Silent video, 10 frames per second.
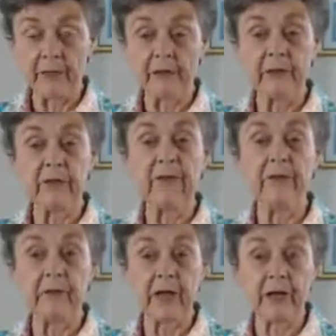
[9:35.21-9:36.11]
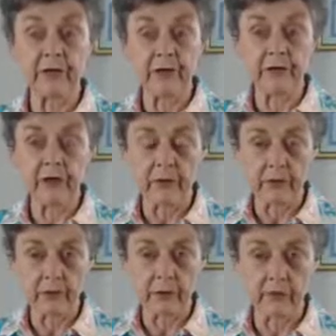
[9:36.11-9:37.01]
but fractures do
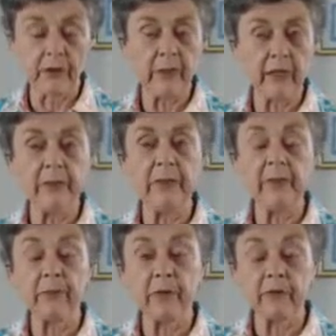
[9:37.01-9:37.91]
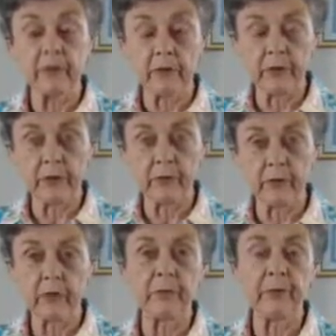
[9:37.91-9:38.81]
occur, and many people are drawn to our
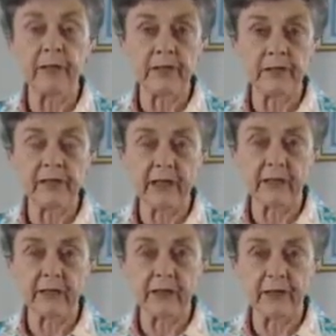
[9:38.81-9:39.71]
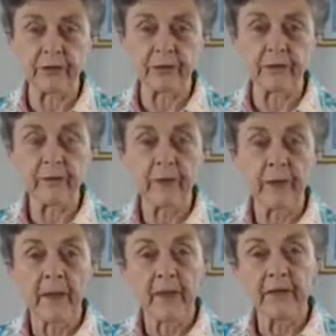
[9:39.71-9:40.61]
work because they have fractured.
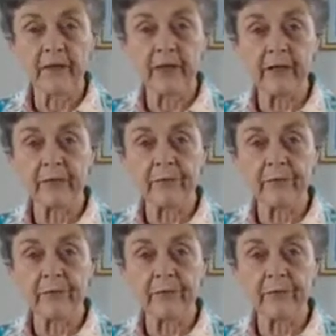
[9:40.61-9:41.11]
In fact,